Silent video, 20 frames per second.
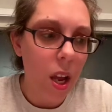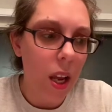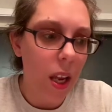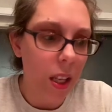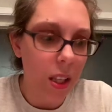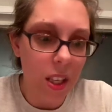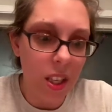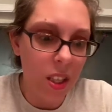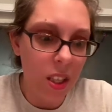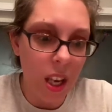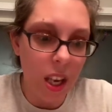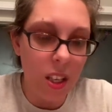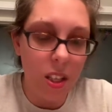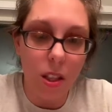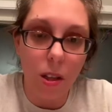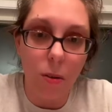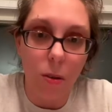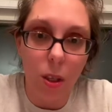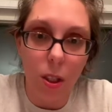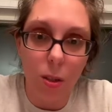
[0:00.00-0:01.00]
In this case,
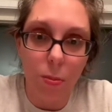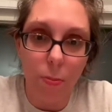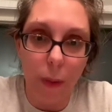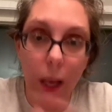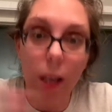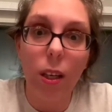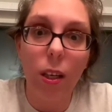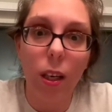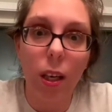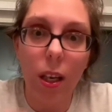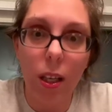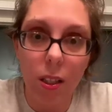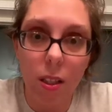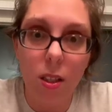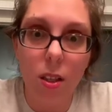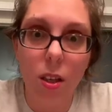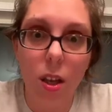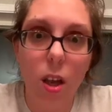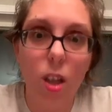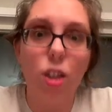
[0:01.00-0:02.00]
they're expand
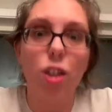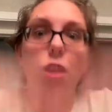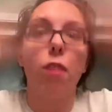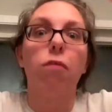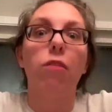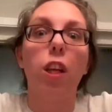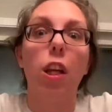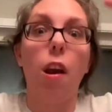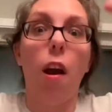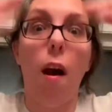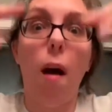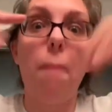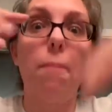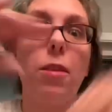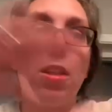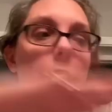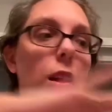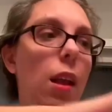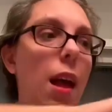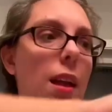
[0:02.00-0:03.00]
it's shifting up
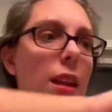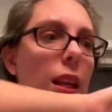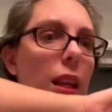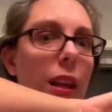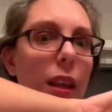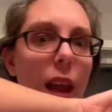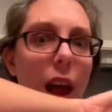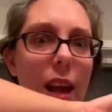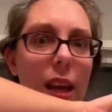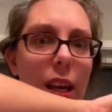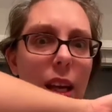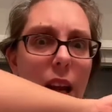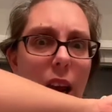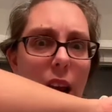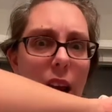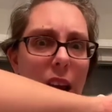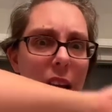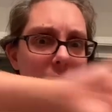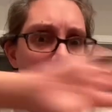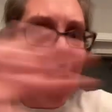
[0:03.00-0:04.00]
to let light
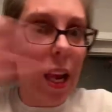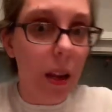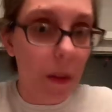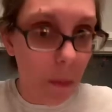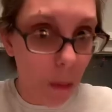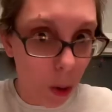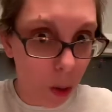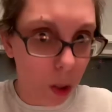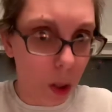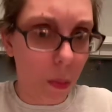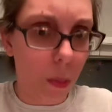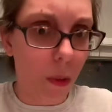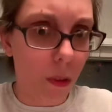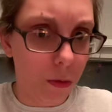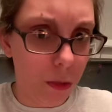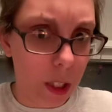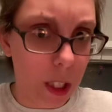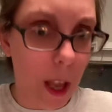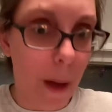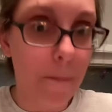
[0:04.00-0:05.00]
hit multiple
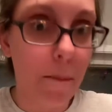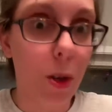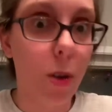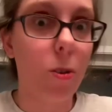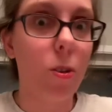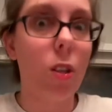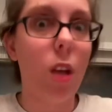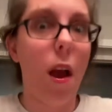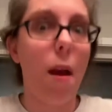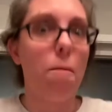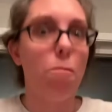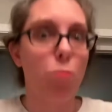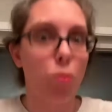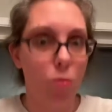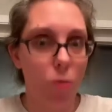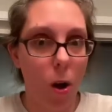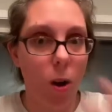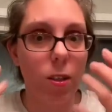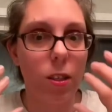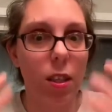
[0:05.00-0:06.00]
receptors and
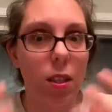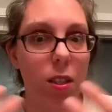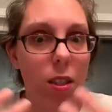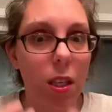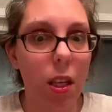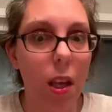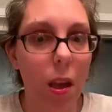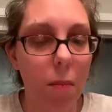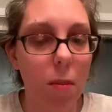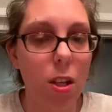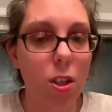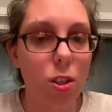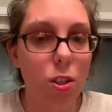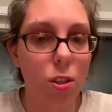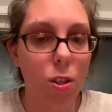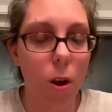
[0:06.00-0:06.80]
process the image.